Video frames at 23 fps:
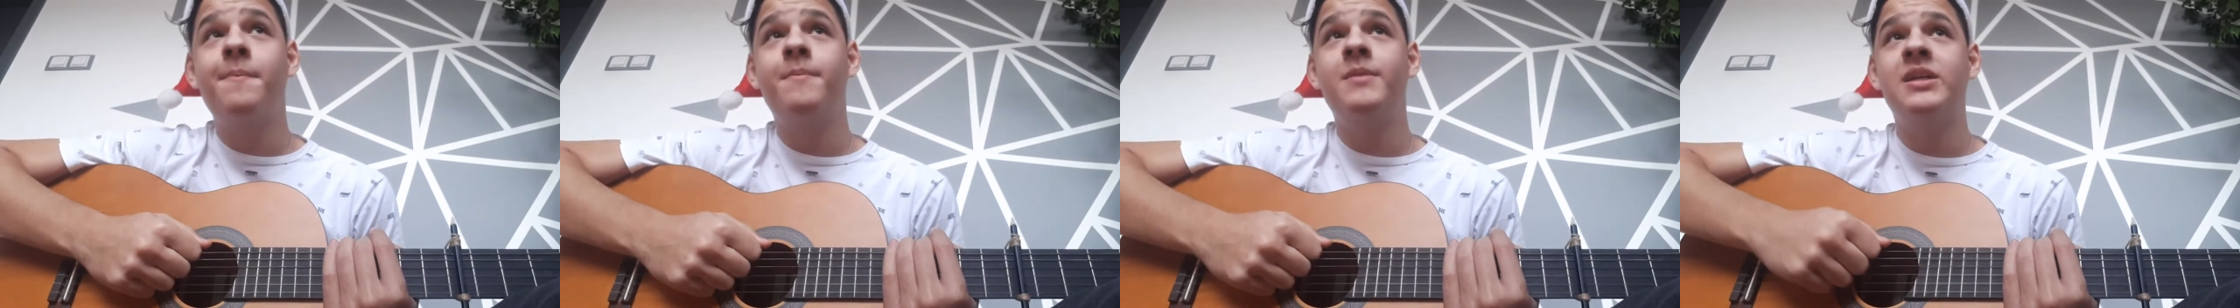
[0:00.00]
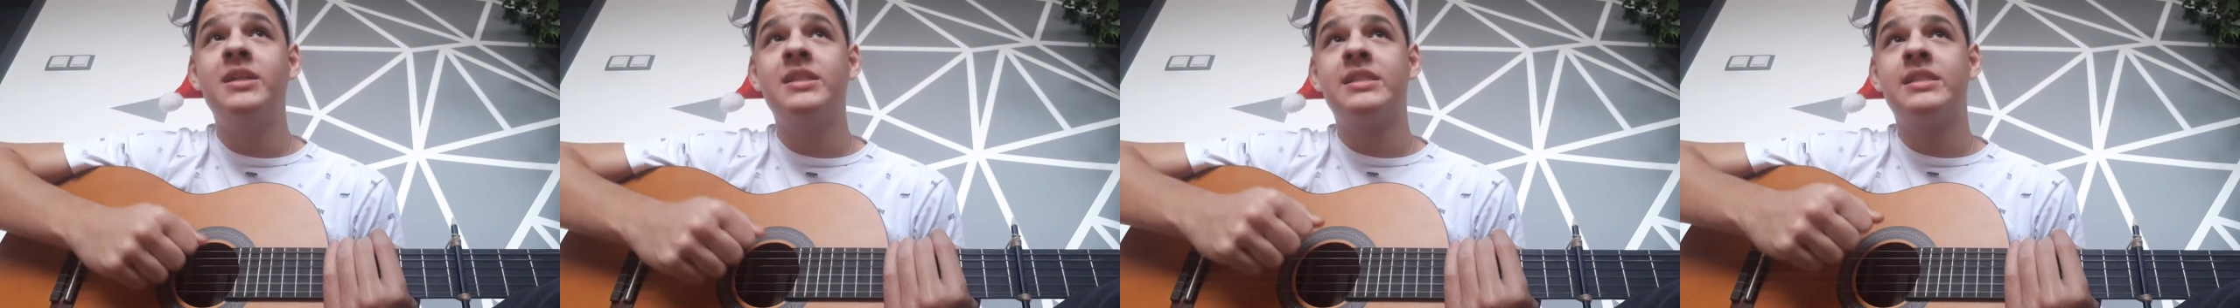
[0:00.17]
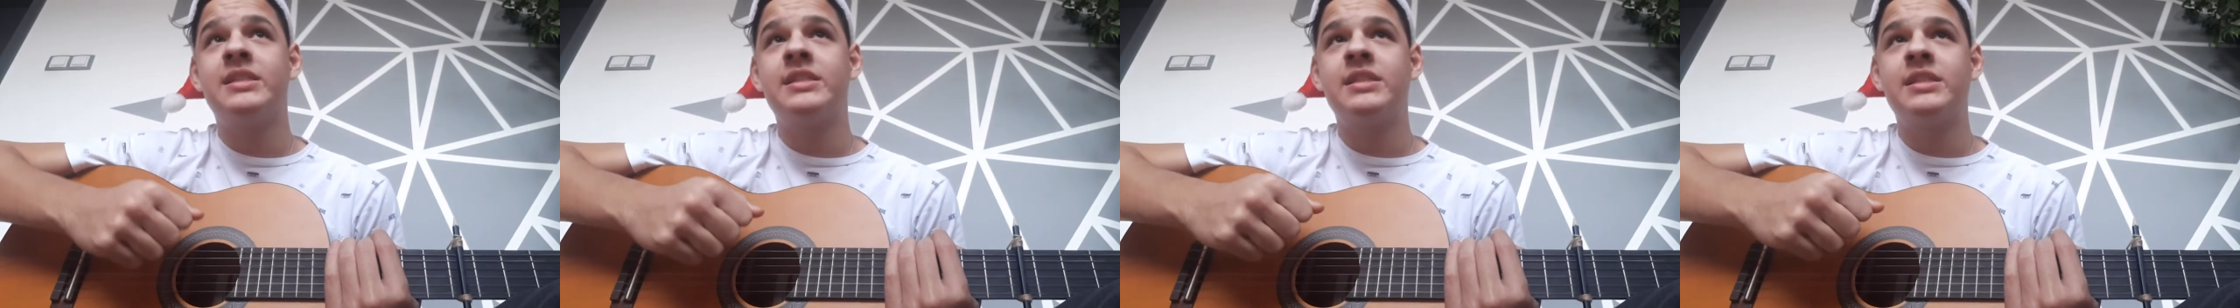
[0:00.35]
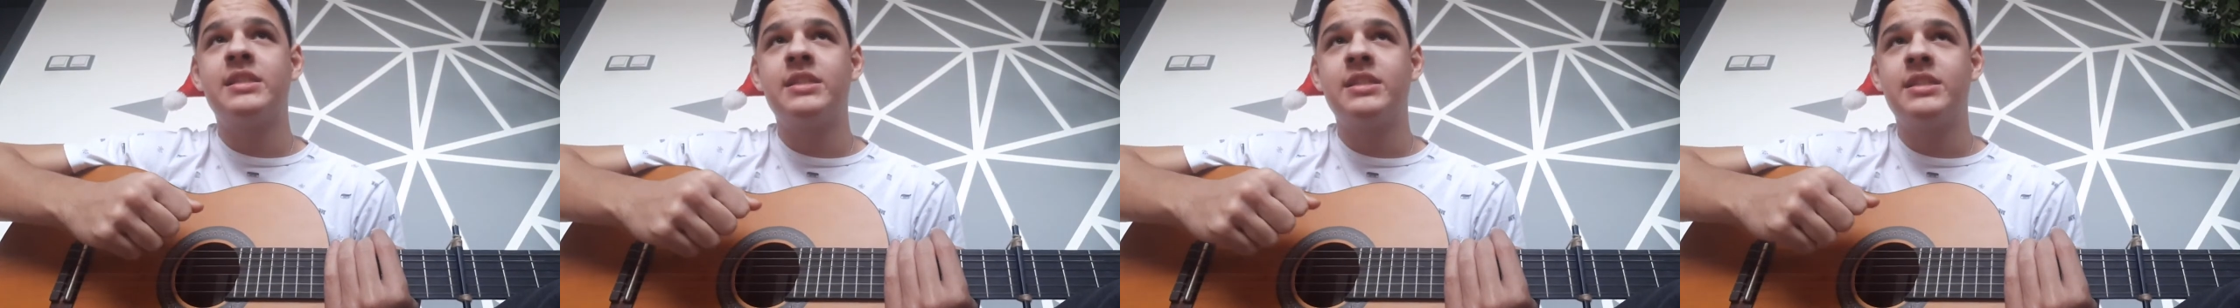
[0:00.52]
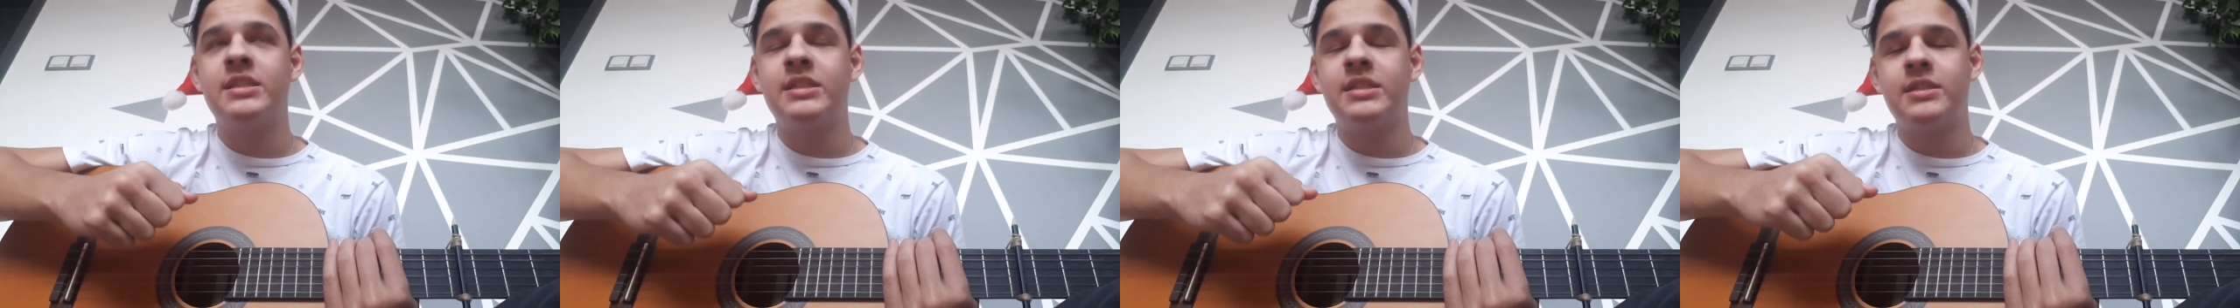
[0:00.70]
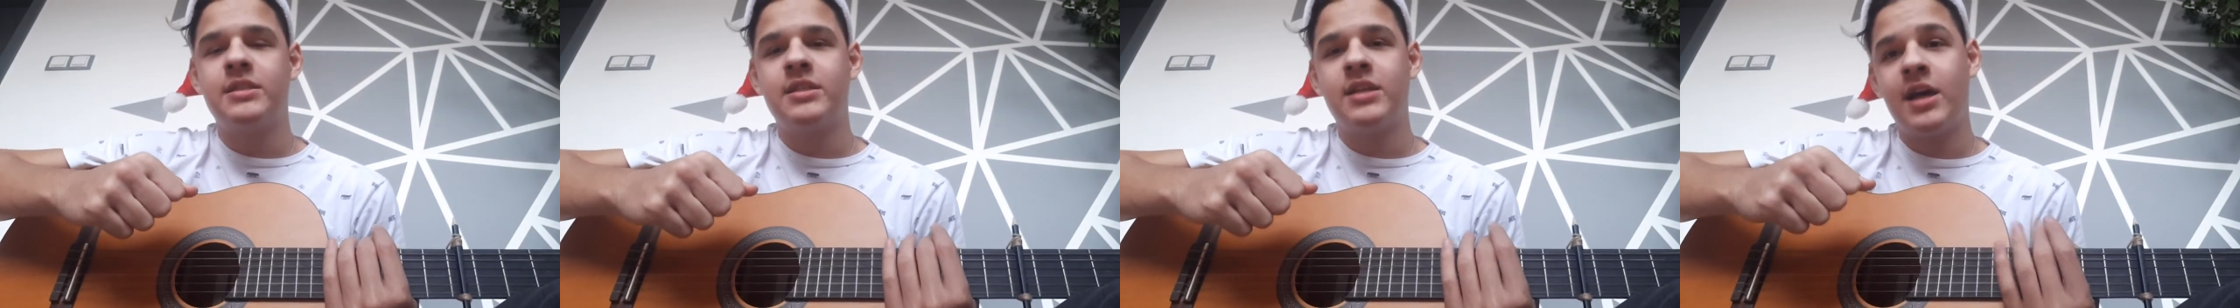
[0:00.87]
It
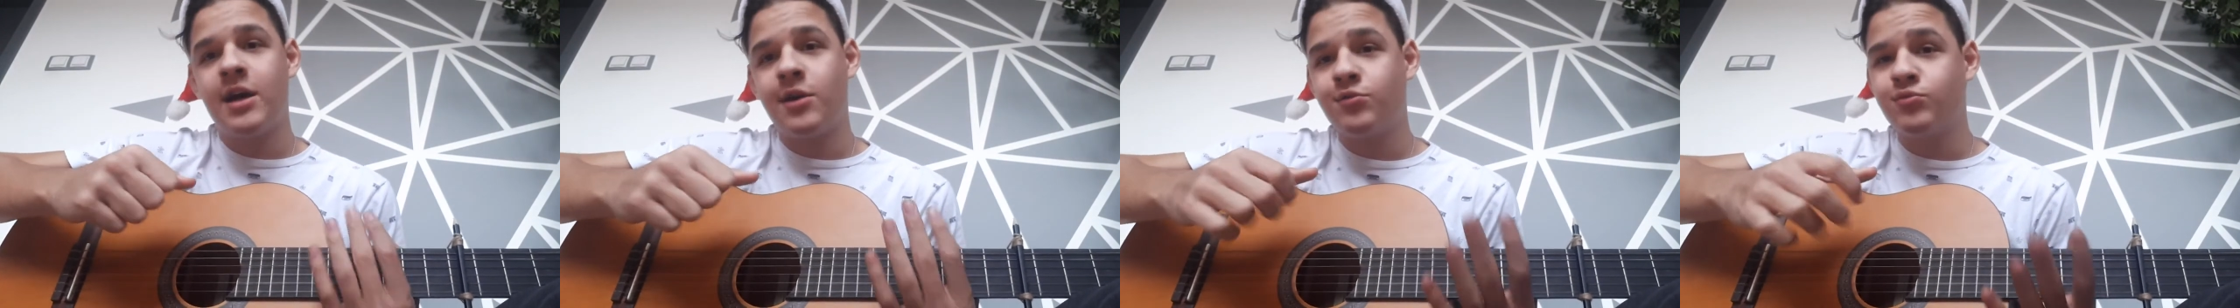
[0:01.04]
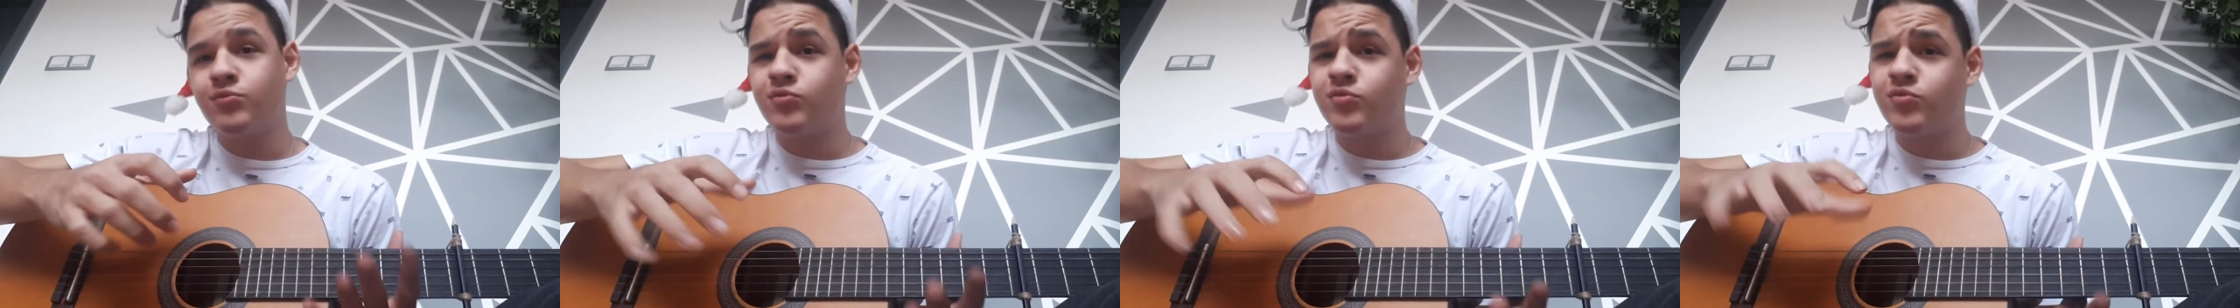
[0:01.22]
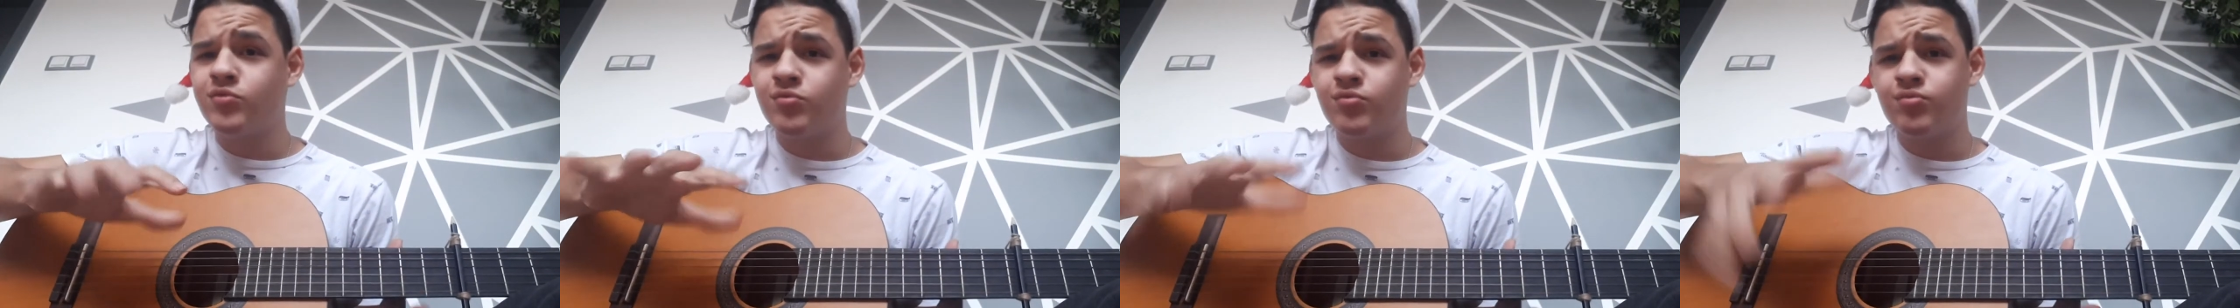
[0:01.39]
sounds